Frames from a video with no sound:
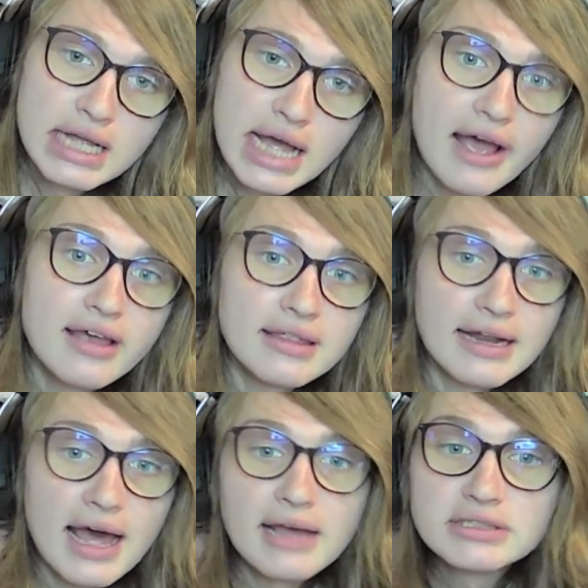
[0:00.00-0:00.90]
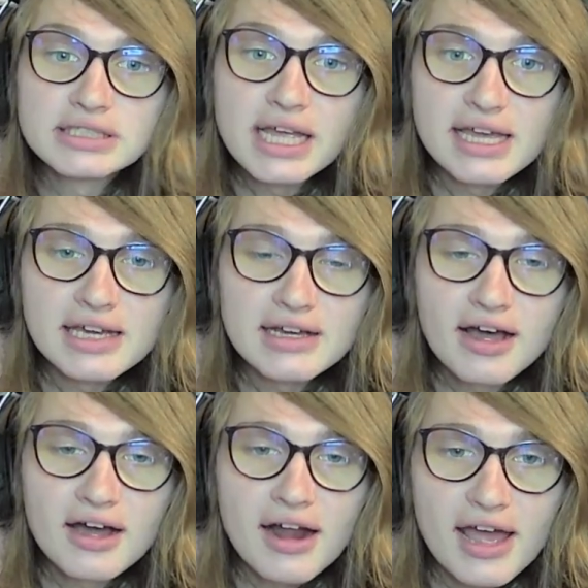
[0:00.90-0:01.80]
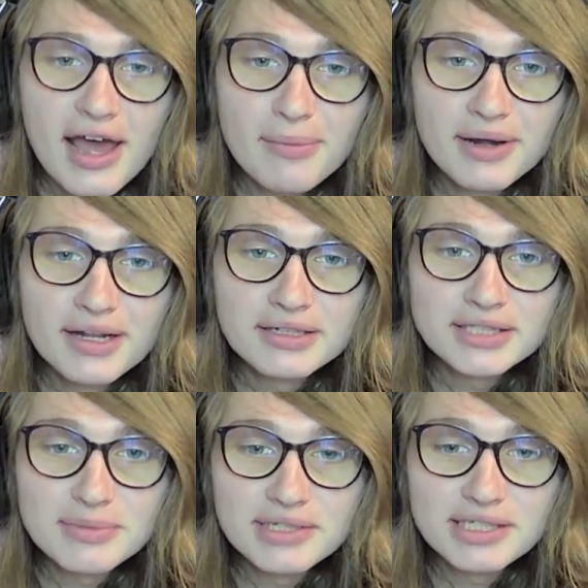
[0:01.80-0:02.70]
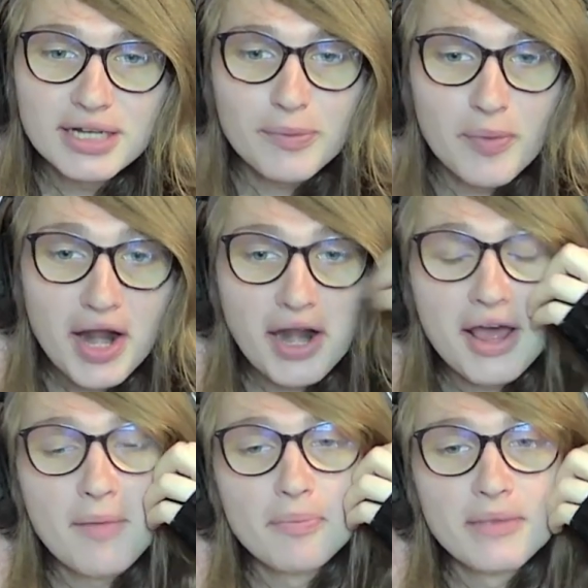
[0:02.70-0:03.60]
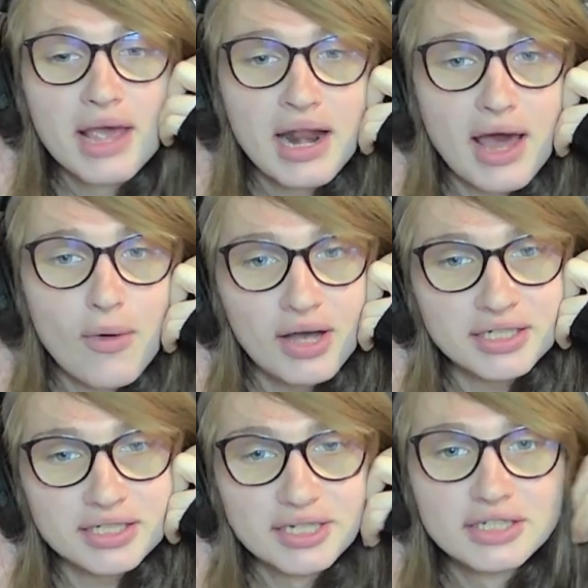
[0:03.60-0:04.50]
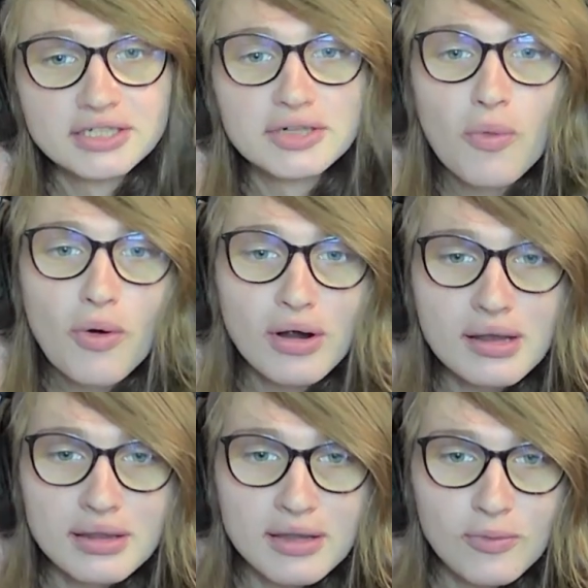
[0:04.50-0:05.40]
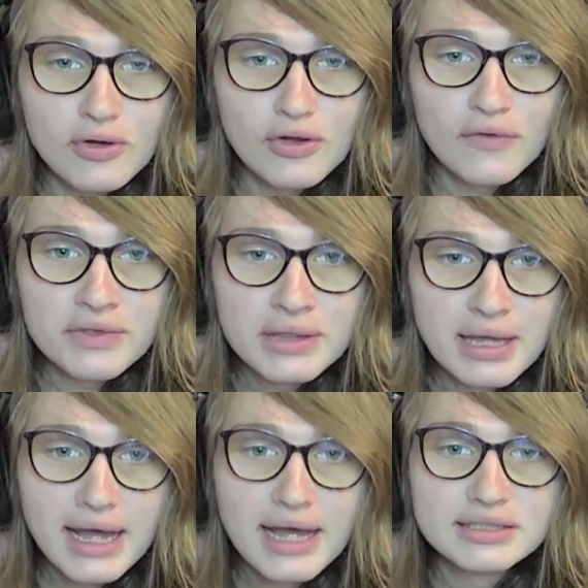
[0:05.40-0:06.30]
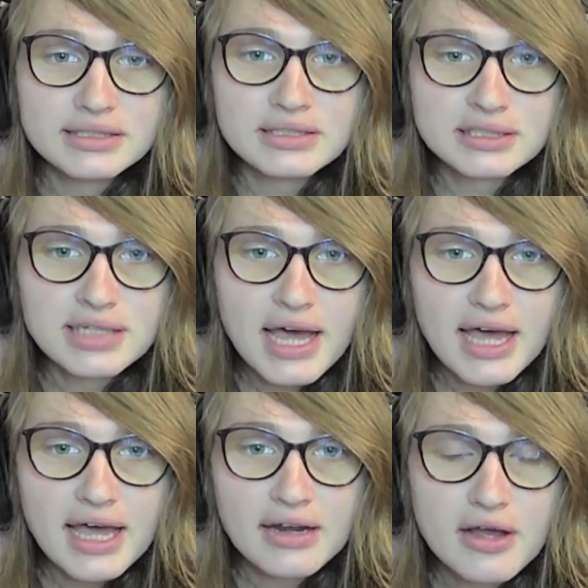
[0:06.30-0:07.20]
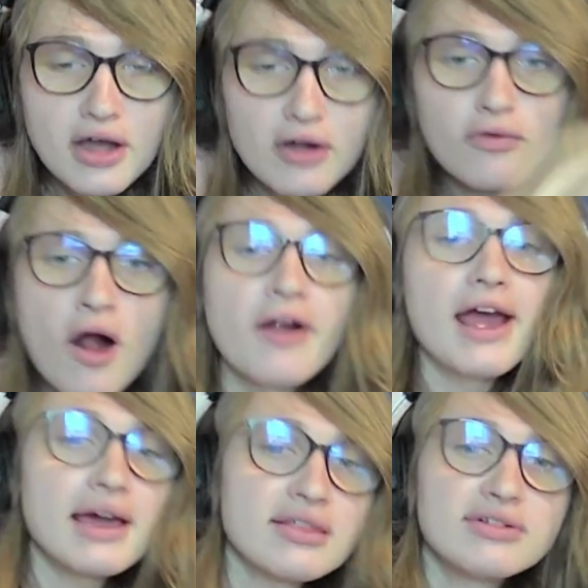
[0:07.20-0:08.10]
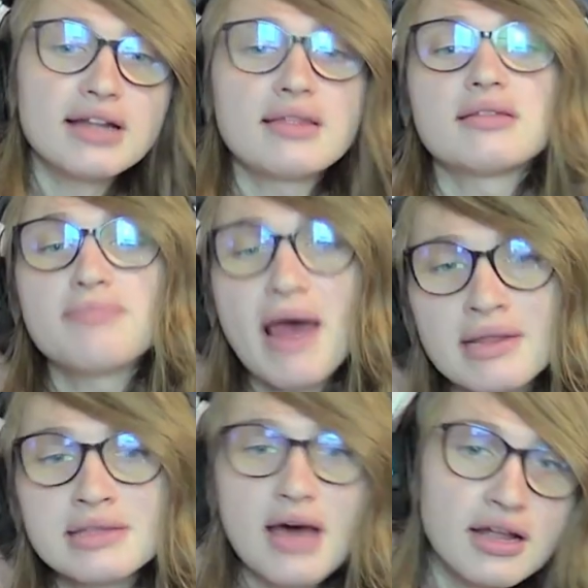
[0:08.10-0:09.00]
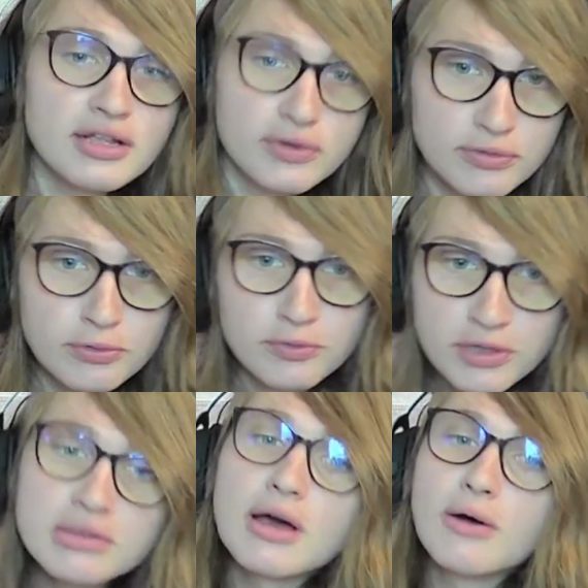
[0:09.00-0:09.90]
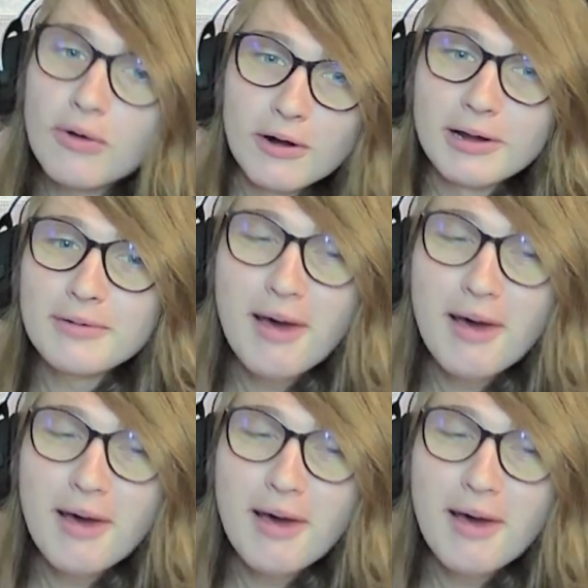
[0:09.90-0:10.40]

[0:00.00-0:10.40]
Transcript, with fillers: And then I was like, "All right, I'm gonna do something stupid," and I walked towards the wolves and just said. Rar, extra nuzzles pounces on you. Ooh, you so warm.